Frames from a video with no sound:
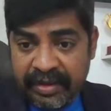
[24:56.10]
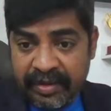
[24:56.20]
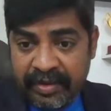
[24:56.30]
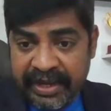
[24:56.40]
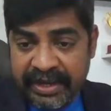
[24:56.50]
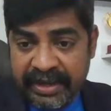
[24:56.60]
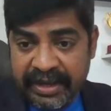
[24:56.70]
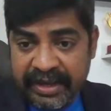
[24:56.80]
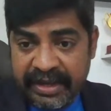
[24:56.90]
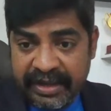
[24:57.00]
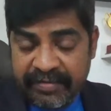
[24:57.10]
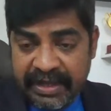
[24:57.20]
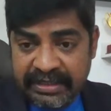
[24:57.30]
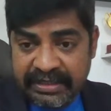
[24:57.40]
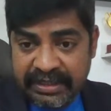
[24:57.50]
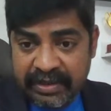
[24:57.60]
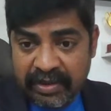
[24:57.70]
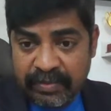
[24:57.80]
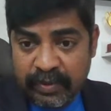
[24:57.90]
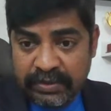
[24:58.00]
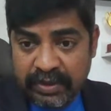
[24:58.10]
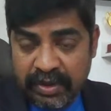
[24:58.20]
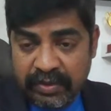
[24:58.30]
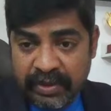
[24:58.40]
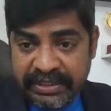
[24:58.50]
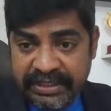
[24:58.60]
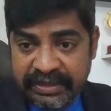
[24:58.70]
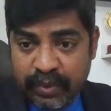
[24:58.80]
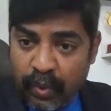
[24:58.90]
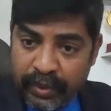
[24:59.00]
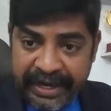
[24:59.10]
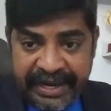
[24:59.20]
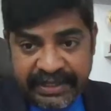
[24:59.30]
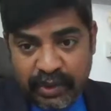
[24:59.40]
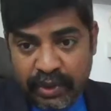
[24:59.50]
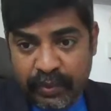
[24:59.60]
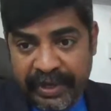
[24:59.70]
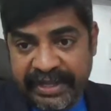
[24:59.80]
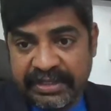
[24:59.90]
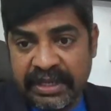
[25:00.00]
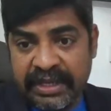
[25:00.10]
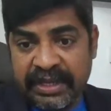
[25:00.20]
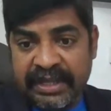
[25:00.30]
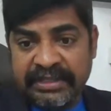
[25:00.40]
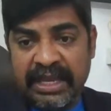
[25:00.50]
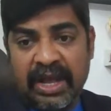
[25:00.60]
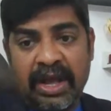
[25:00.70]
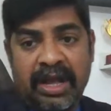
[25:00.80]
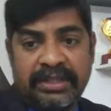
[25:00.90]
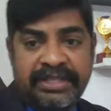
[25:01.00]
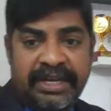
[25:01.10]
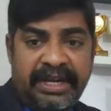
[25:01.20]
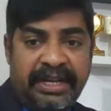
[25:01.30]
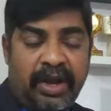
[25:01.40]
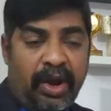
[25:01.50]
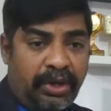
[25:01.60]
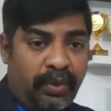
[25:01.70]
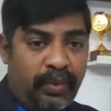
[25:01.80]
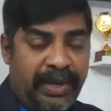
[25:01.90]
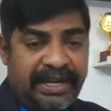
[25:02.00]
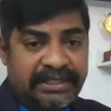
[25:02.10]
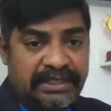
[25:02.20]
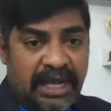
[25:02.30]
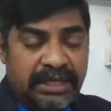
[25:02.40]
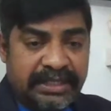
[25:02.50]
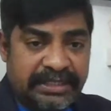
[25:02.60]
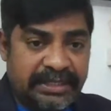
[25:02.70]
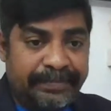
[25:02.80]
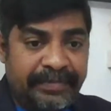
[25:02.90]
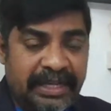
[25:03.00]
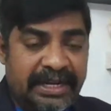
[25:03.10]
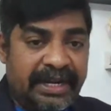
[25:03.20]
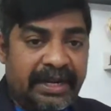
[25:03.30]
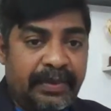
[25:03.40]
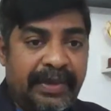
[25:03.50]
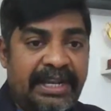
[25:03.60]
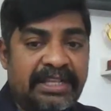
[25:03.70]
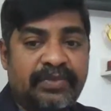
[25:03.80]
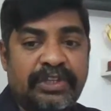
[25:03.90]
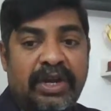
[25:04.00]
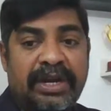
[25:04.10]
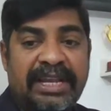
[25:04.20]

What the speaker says: Okay, I have answered almost all questions. Who creates auto queries? See, generally auto queries are system generated queries which are